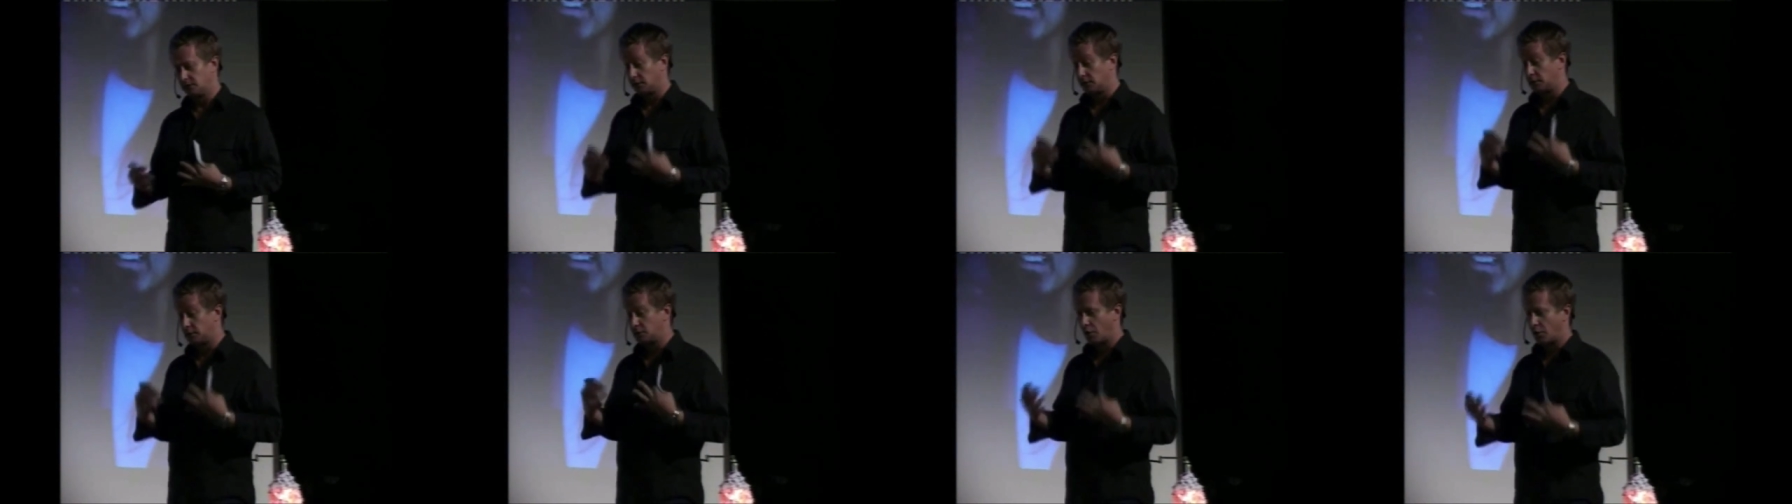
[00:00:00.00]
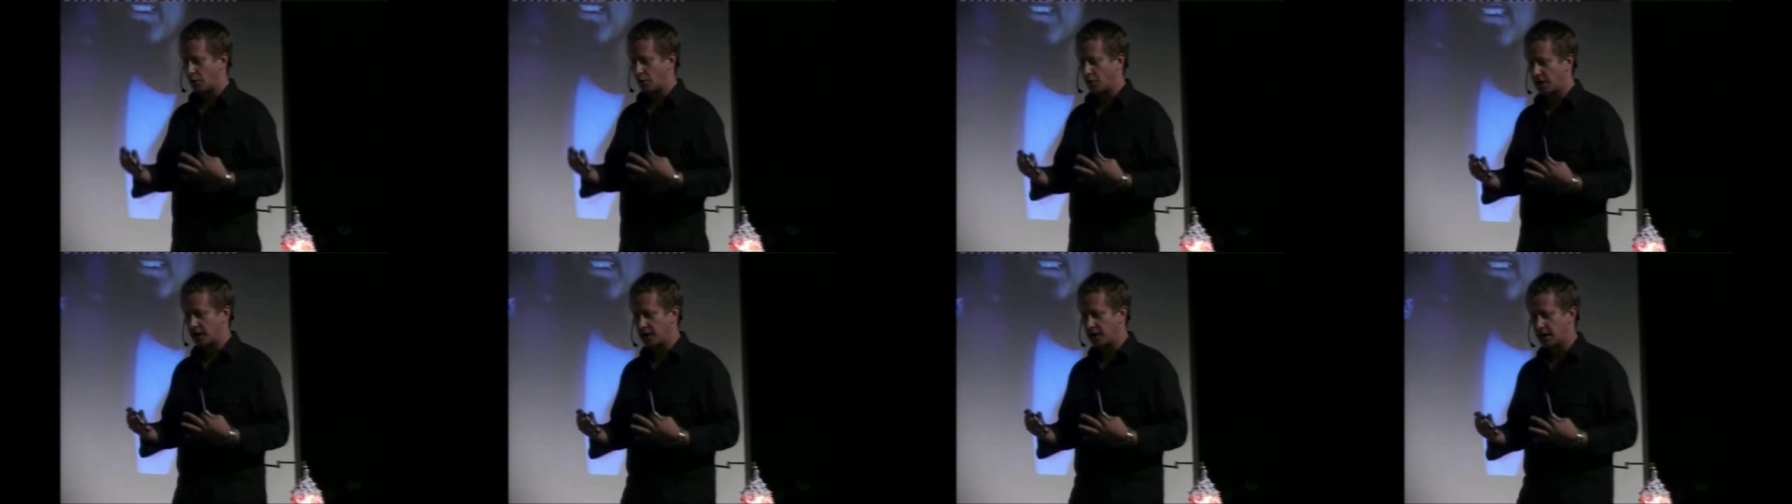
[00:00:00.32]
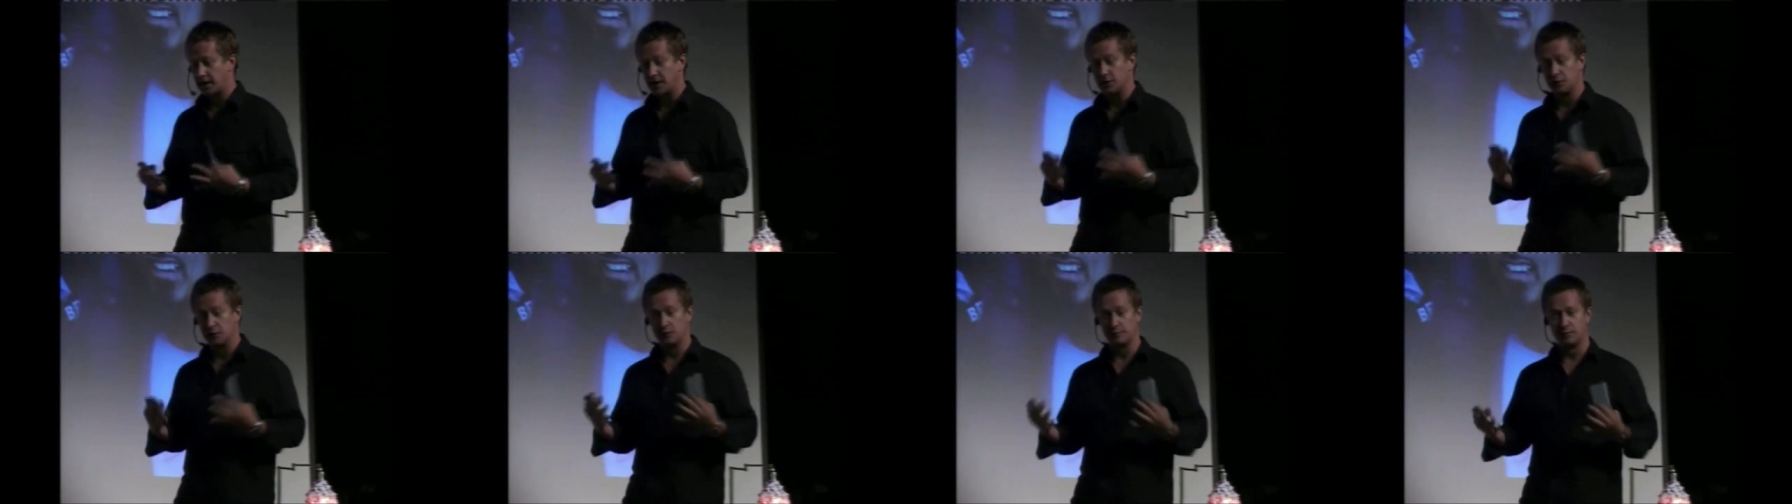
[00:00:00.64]
a little
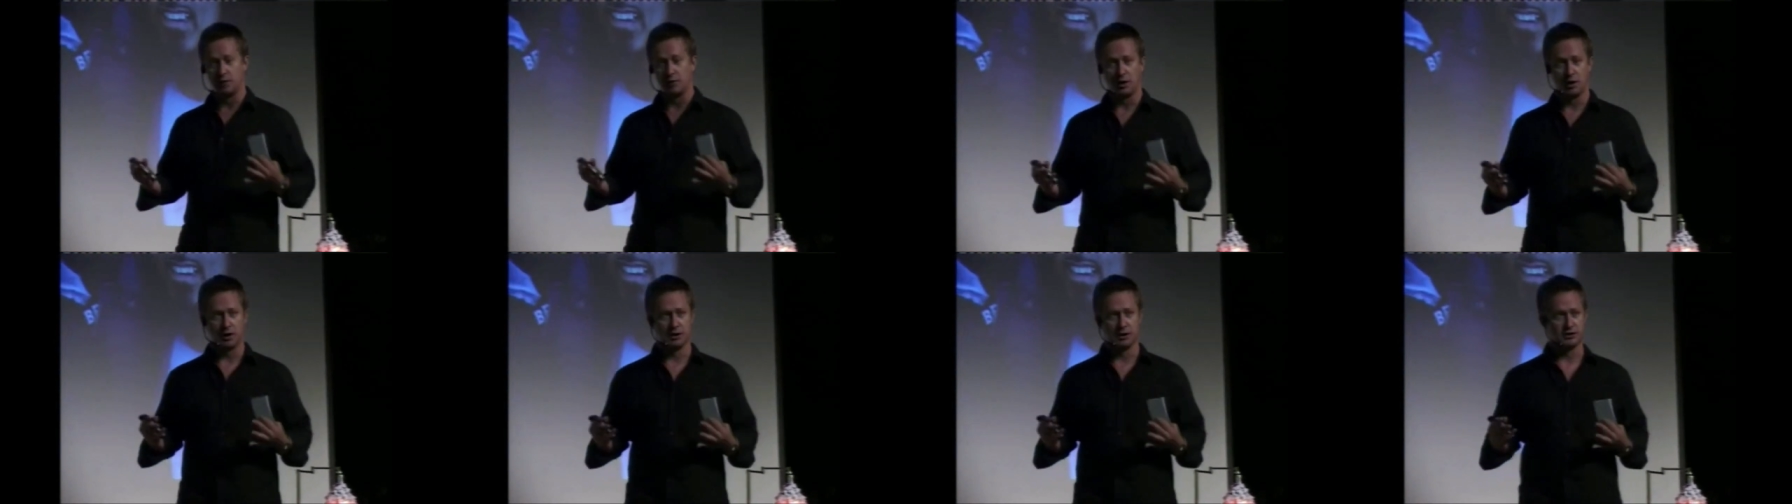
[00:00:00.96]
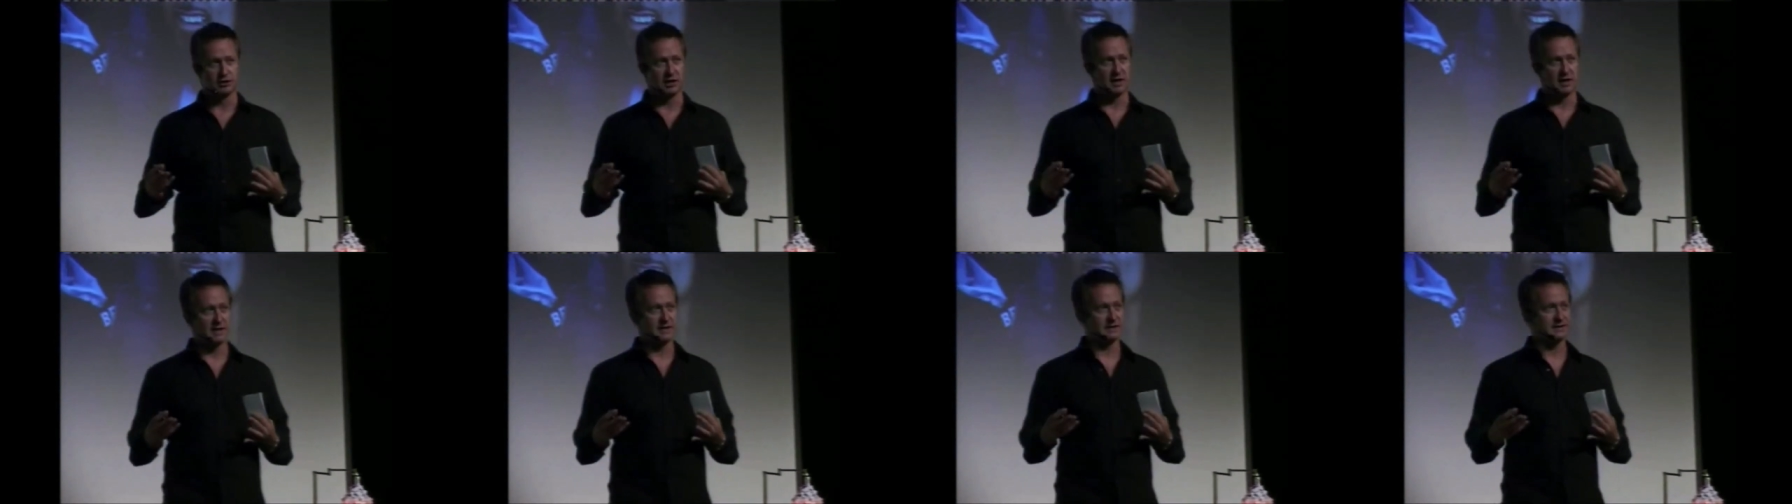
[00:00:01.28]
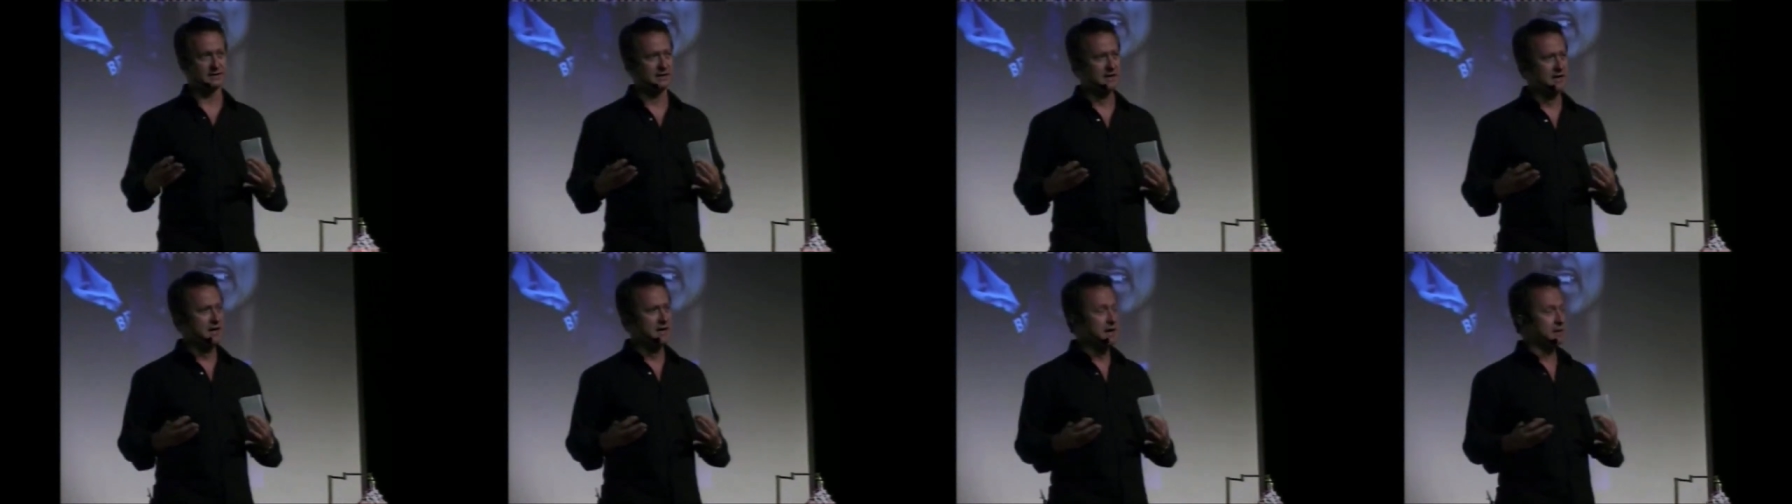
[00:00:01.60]
gory, and I do
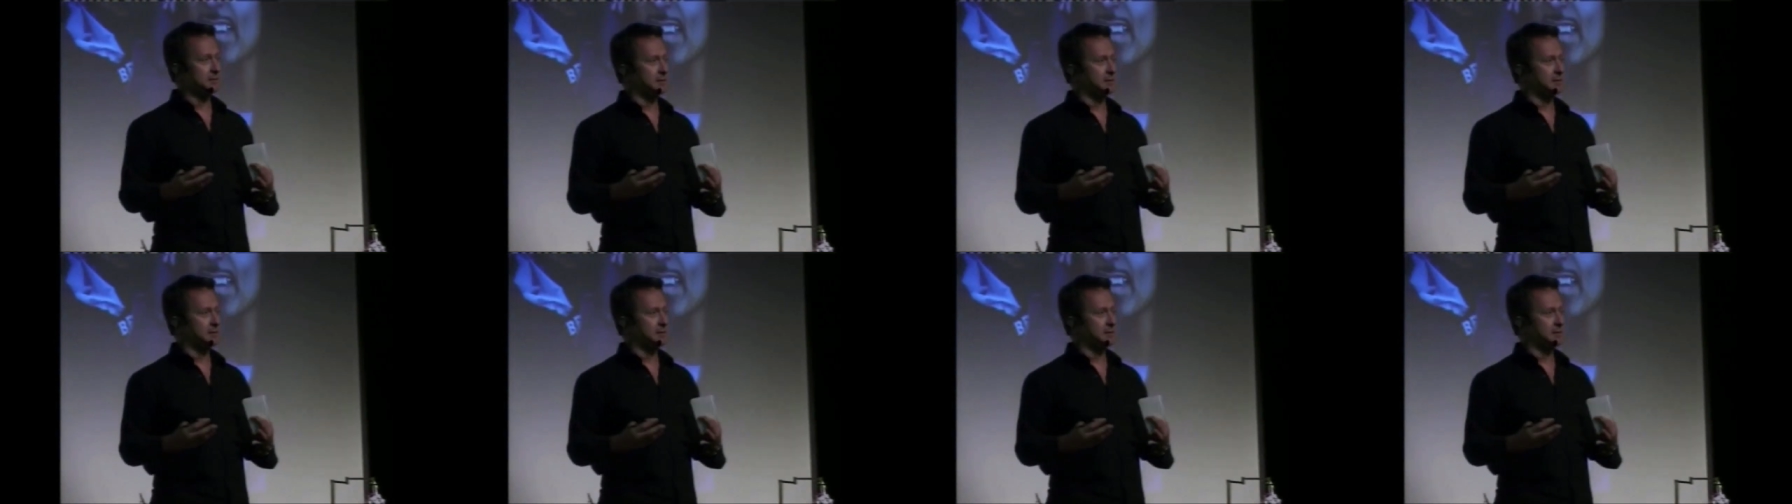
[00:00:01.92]
apologize,